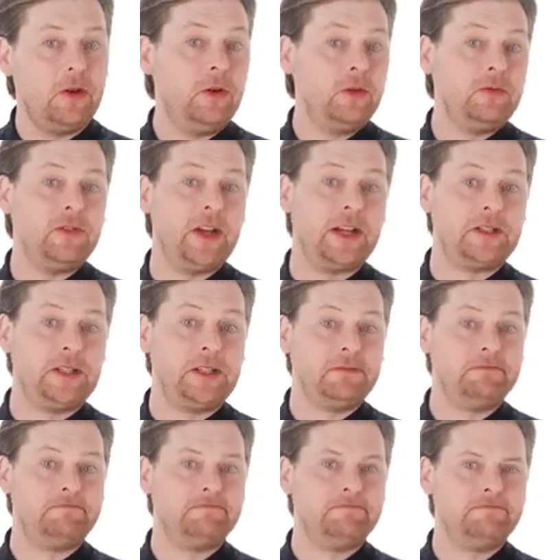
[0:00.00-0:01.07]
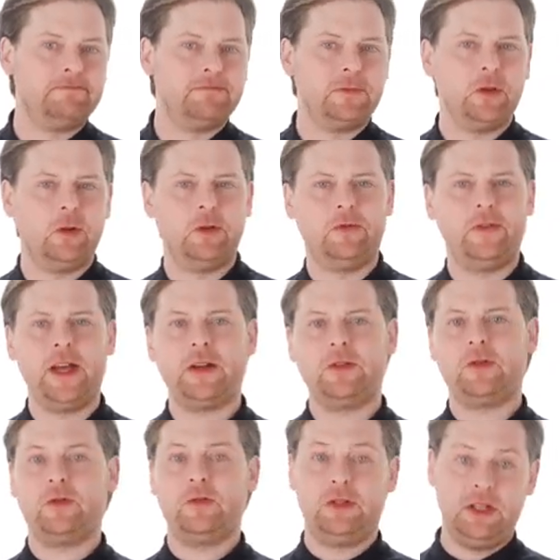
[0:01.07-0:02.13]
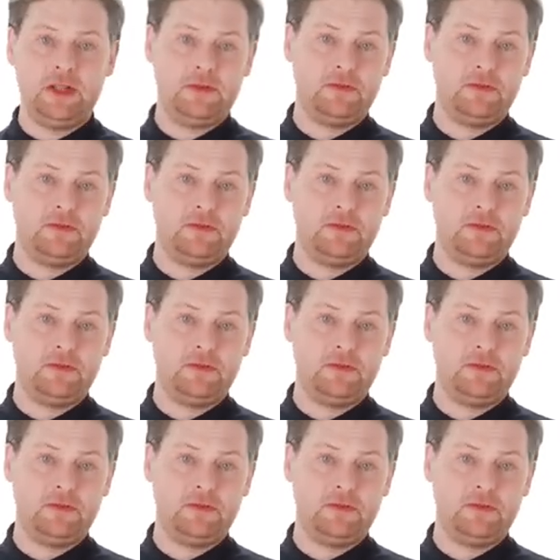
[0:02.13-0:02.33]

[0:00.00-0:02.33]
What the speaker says: and we're done. If we were using a